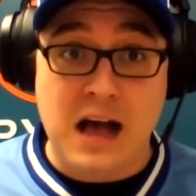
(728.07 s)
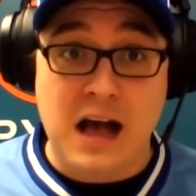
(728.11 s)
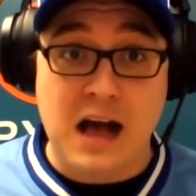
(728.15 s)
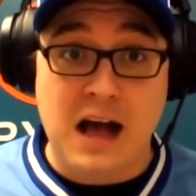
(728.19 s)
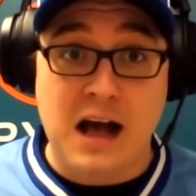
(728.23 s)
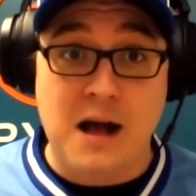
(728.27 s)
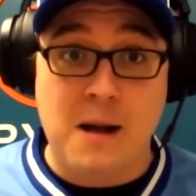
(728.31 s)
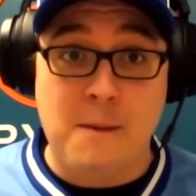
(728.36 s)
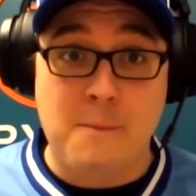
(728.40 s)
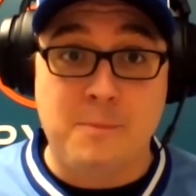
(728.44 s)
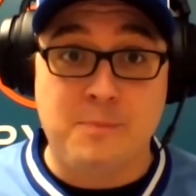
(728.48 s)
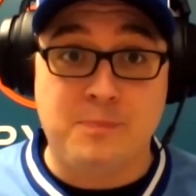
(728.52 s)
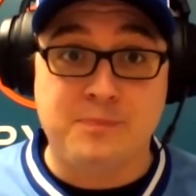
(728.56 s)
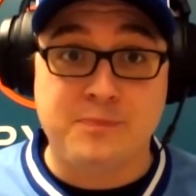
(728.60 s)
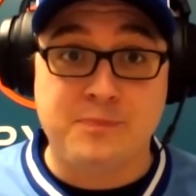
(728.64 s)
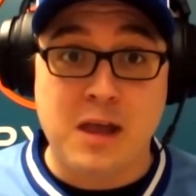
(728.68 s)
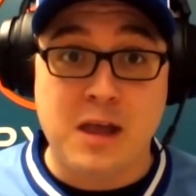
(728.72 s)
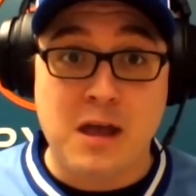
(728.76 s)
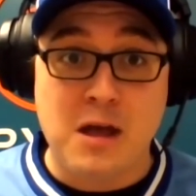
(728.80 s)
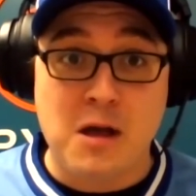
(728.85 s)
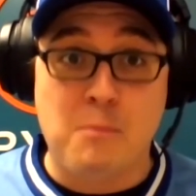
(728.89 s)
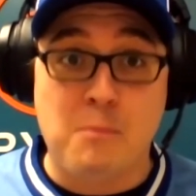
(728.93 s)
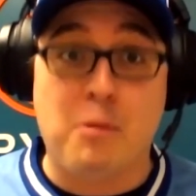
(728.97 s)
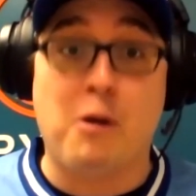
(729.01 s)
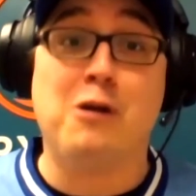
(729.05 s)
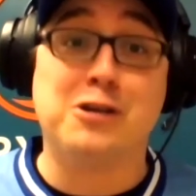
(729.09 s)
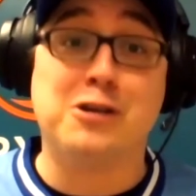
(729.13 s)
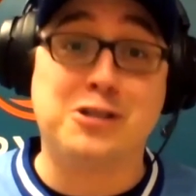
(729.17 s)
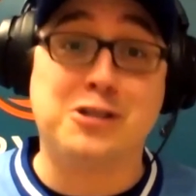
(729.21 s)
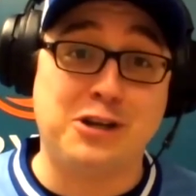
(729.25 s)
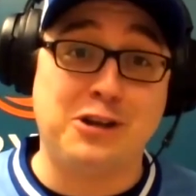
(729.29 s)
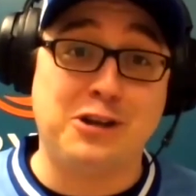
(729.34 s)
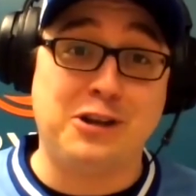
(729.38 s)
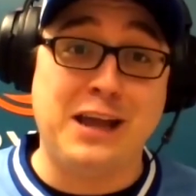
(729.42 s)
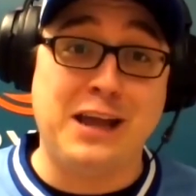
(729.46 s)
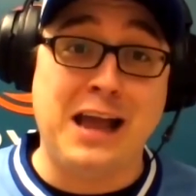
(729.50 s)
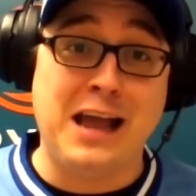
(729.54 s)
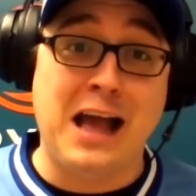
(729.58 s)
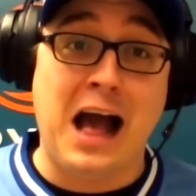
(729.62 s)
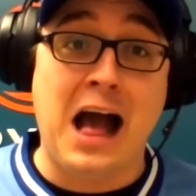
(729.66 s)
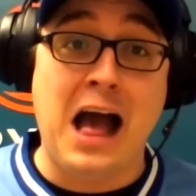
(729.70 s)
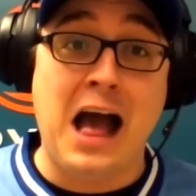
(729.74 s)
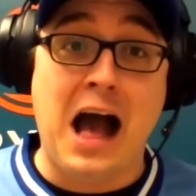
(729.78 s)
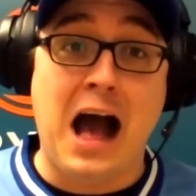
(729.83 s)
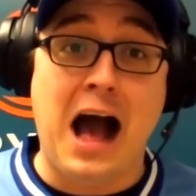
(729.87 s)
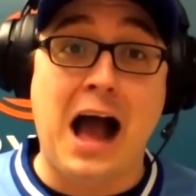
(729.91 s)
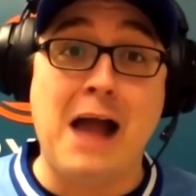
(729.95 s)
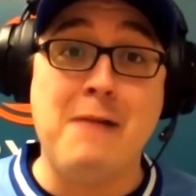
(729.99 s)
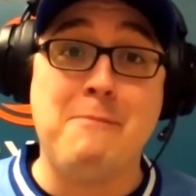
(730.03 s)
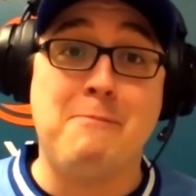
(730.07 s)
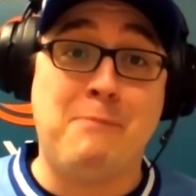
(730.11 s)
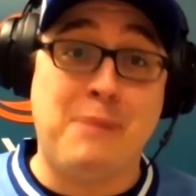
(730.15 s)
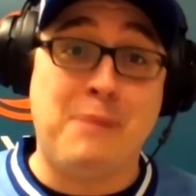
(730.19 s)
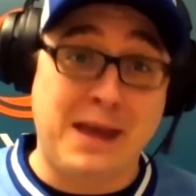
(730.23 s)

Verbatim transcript: Um, personally, I